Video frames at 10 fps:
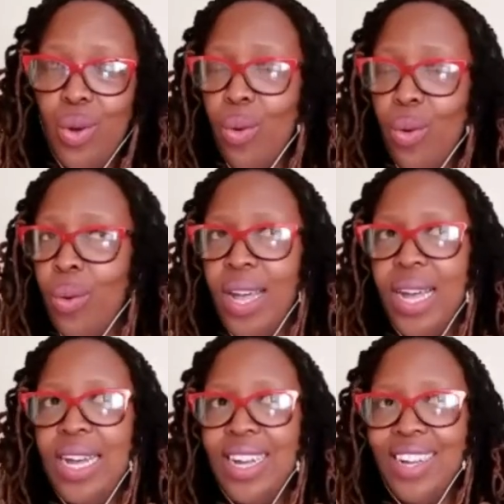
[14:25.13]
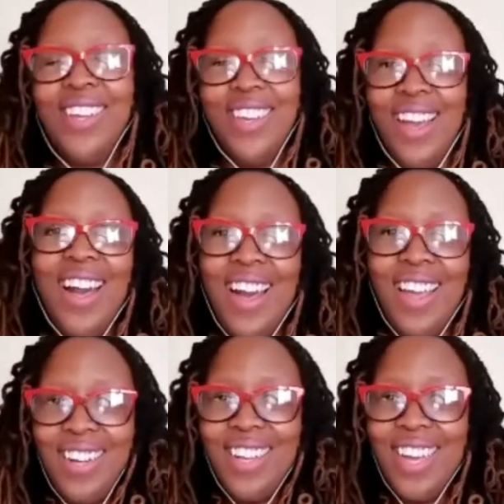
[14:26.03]
So
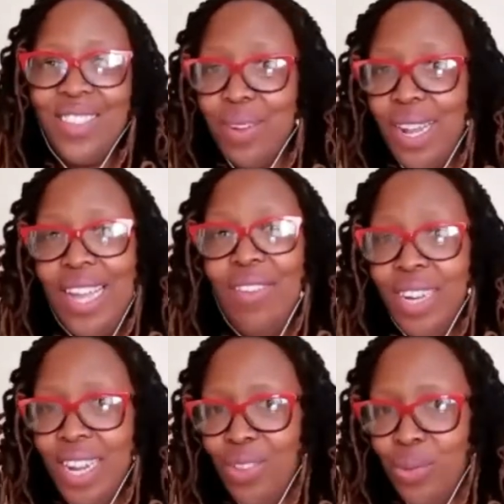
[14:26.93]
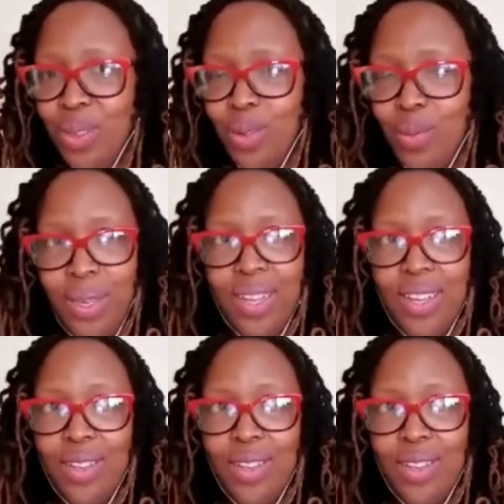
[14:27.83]
yeah, it gets real even as we speak,